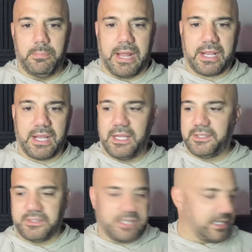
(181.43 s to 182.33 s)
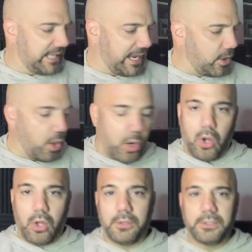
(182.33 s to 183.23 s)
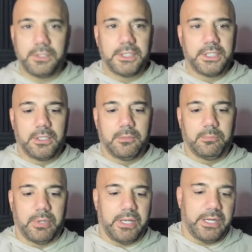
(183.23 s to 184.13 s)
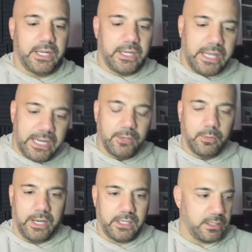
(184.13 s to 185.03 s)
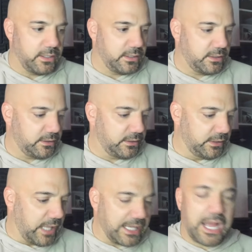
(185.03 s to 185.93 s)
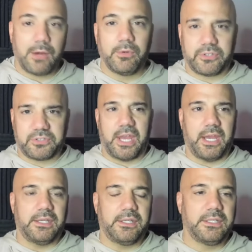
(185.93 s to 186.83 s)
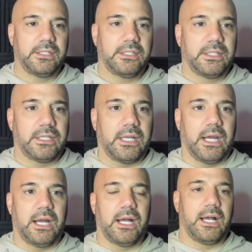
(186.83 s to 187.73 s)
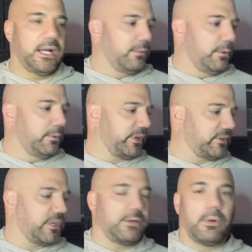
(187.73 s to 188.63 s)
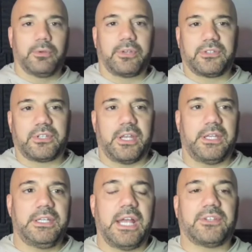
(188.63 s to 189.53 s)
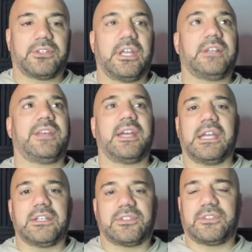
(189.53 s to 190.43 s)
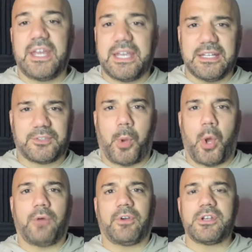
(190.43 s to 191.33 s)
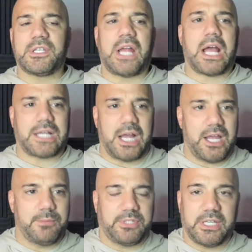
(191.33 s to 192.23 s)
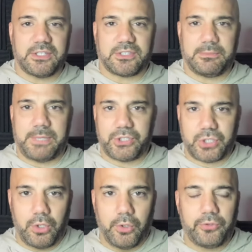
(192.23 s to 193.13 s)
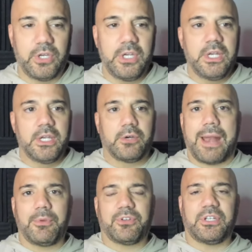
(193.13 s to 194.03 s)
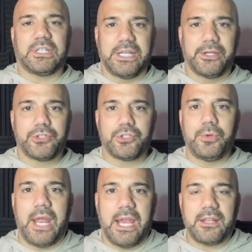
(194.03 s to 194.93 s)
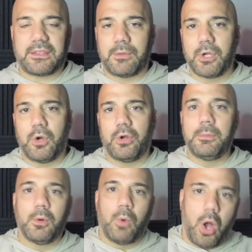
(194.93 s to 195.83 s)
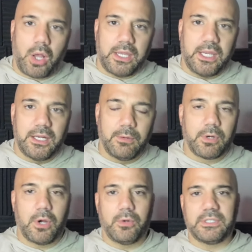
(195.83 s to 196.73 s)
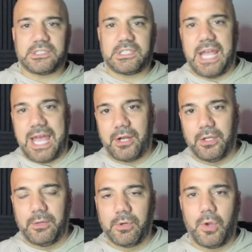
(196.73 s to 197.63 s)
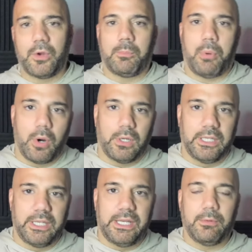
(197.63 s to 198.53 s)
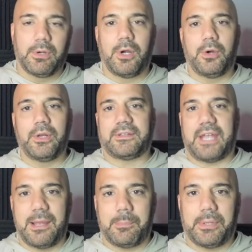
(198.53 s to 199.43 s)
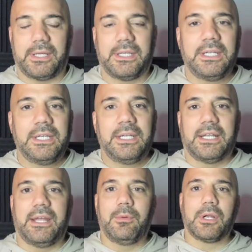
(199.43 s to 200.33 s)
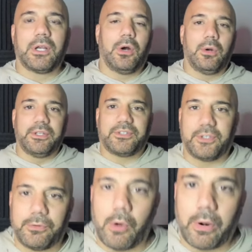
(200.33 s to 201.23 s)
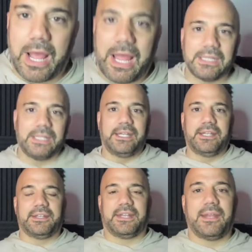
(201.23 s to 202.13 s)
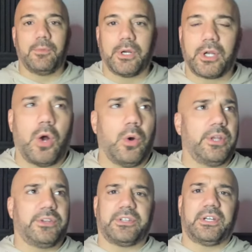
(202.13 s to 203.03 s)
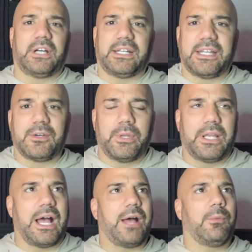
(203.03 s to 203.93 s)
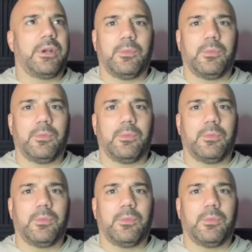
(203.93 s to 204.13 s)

back. I had to take that call. But anyway, like I was saying, what was I saying? Yes, get tickets, paulverzi.com, tickets to my shows, Gramercy Theater, June 8th. Then we're going to Milwaukee. Then we're going to Seattle. Then we're going to Portland. Then we're going to Tampa. Then we're going to Rhode Island. Then we're going to, I think we got